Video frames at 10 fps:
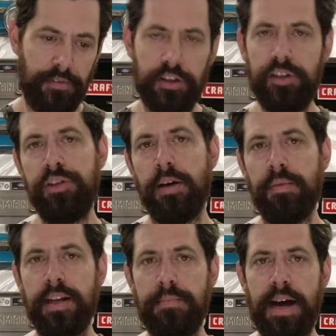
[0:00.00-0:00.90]
for 2
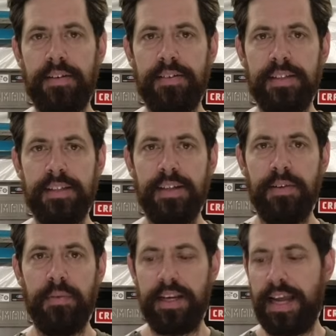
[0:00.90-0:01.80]
AA batteries
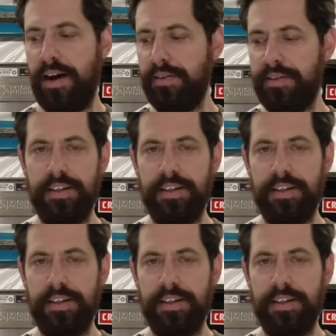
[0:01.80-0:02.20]
when now,